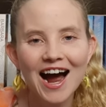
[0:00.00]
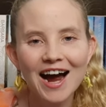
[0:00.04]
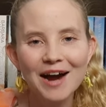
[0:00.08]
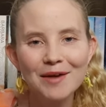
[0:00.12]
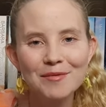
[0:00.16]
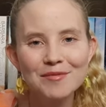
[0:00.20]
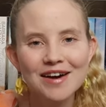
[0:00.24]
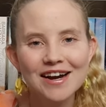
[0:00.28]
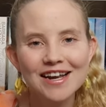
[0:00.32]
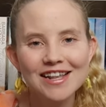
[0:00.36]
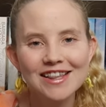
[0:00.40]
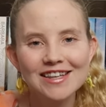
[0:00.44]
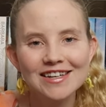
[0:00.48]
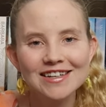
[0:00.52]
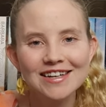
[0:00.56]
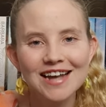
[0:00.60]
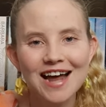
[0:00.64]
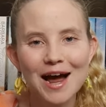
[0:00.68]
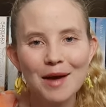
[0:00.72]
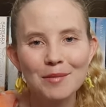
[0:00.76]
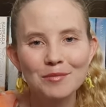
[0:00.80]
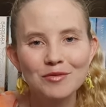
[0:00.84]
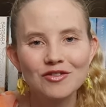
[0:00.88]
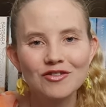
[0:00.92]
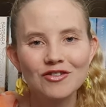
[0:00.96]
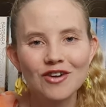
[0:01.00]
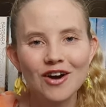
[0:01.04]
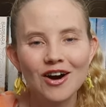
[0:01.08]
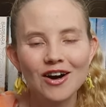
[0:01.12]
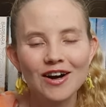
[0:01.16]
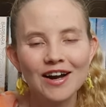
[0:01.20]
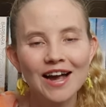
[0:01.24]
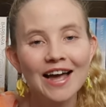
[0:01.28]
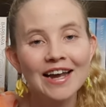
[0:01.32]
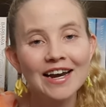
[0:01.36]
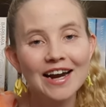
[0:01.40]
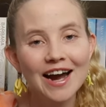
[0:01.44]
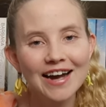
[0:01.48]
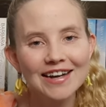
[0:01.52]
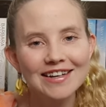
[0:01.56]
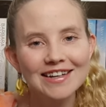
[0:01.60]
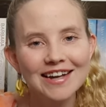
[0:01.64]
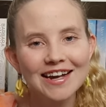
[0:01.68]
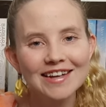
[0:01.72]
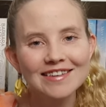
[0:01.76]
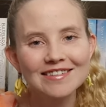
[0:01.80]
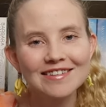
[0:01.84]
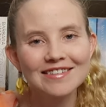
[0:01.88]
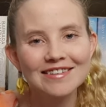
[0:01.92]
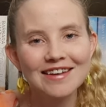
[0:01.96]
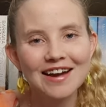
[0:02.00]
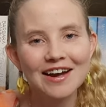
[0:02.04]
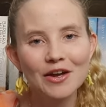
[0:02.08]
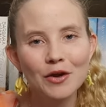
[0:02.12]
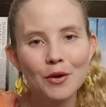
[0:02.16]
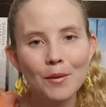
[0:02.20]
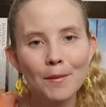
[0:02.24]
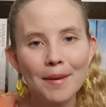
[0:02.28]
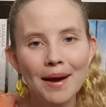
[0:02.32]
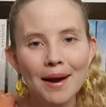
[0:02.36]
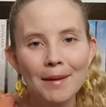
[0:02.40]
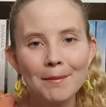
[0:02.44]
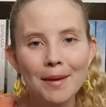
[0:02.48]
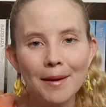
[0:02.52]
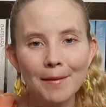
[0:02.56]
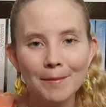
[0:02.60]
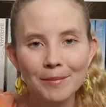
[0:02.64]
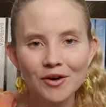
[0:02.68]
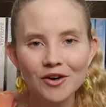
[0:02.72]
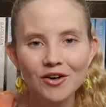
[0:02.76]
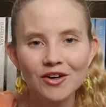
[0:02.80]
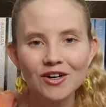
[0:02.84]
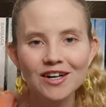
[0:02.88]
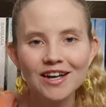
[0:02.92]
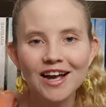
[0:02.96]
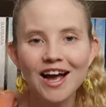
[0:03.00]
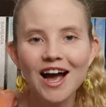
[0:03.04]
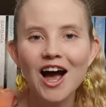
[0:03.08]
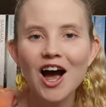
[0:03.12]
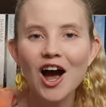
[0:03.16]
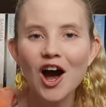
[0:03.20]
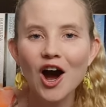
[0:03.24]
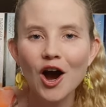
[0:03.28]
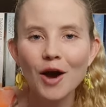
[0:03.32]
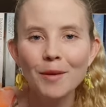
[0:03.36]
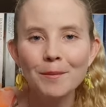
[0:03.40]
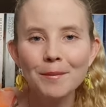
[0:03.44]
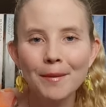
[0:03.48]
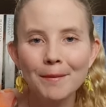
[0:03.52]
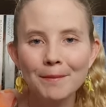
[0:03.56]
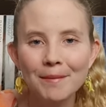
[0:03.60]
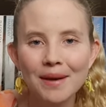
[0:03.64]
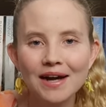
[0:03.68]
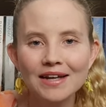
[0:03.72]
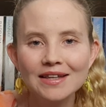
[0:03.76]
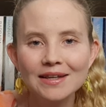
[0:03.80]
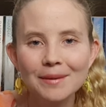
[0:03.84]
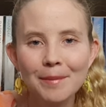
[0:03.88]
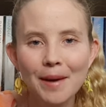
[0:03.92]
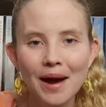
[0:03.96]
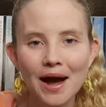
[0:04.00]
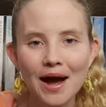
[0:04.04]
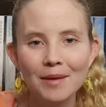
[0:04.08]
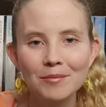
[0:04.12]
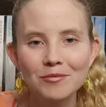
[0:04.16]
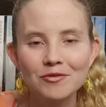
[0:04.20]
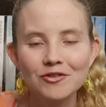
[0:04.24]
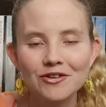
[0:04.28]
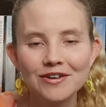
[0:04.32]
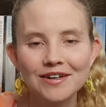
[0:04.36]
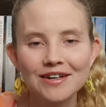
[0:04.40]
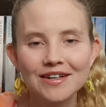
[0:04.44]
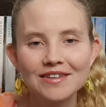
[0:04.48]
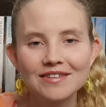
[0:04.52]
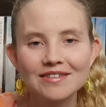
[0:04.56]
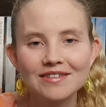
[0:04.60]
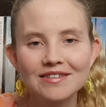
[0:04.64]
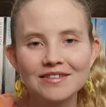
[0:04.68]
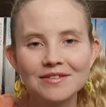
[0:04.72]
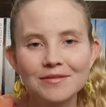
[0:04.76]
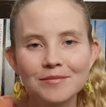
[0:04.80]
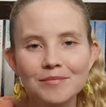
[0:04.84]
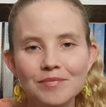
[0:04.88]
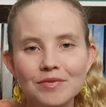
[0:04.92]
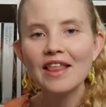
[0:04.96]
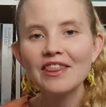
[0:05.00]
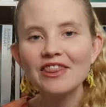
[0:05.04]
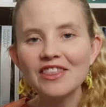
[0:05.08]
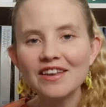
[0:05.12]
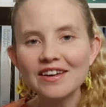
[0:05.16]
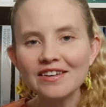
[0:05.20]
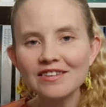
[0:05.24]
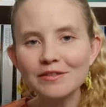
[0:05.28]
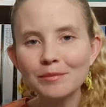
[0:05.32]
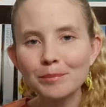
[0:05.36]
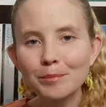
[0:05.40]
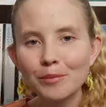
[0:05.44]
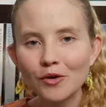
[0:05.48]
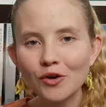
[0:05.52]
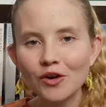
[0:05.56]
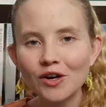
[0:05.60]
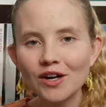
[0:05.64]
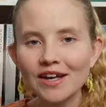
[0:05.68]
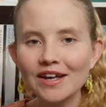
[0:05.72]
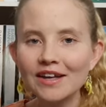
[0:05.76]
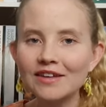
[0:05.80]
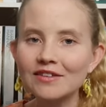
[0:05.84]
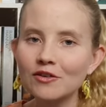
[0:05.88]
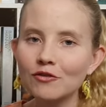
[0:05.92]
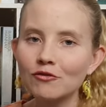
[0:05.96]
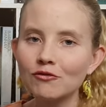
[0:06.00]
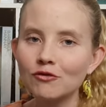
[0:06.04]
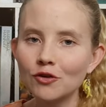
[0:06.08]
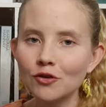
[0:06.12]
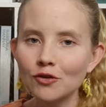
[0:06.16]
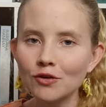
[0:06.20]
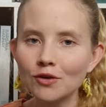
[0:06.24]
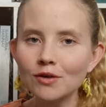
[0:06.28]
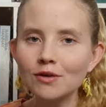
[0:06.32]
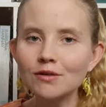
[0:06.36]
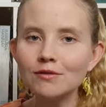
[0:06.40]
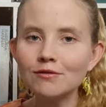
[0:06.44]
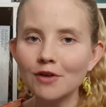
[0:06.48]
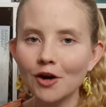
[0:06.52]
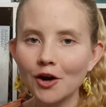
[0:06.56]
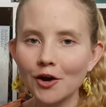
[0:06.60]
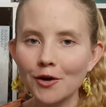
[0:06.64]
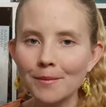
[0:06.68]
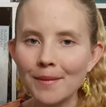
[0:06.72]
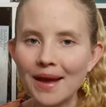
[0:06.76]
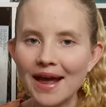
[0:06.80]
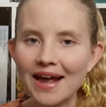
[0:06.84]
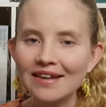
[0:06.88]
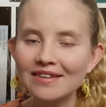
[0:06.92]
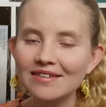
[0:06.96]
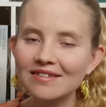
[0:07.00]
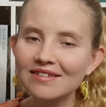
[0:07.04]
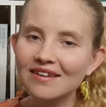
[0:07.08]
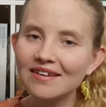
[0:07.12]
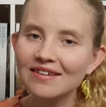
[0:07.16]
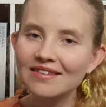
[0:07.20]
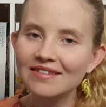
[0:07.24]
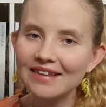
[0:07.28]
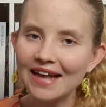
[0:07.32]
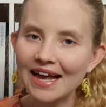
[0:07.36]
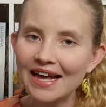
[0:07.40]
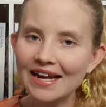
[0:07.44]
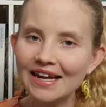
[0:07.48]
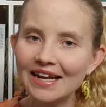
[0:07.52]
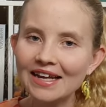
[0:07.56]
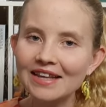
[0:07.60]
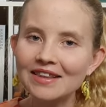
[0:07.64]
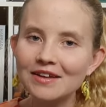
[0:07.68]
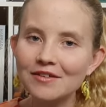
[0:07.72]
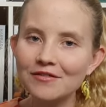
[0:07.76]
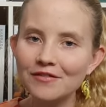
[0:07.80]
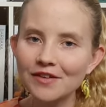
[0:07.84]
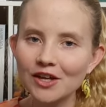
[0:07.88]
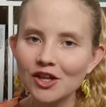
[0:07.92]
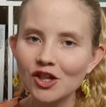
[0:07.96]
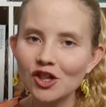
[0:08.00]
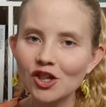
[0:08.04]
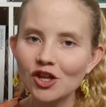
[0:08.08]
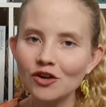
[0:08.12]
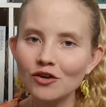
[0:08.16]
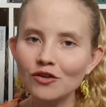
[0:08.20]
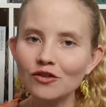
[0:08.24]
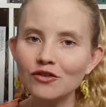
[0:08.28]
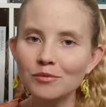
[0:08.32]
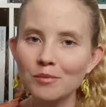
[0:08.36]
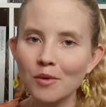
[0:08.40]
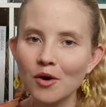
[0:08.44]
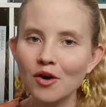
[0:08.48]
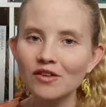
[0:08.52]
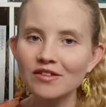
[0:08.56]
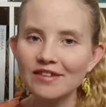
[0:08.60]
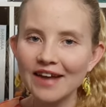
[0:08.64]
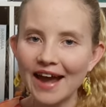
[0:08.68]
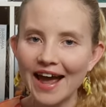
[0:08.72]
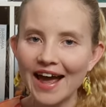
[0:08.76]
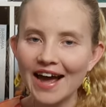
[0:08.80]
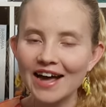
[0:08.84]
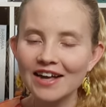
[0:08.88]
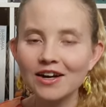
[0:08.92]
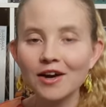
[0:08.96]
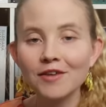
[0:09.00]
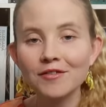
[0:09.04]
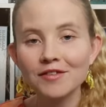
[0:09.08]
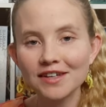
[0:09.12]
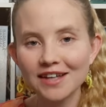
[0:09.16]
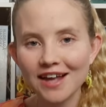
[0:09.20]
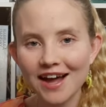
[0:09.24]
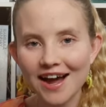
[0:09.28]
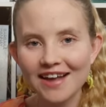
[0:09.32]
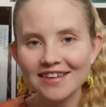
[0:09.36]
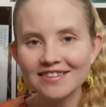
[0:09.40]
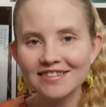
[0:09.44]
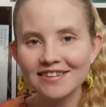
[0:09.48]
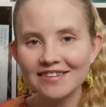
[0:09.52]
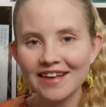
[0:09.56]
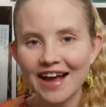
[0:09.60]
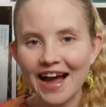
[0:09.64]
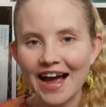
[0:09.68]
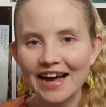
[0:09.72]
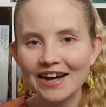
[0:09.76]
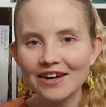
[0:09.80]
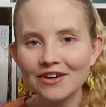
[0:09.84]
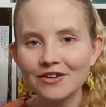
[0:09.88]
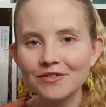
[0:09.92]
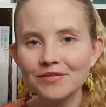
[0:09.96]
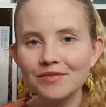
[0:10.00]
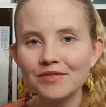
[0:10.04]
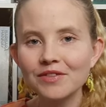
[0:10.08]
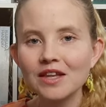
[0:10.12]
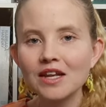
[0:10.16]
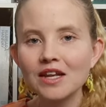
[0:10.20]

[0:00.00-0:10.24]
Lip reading: I'm Rachel Armstrong, and I'd like to tell you about my book, Home Among the Palm Trees. This book is a rural romance set in the fictional small town of Elizadale.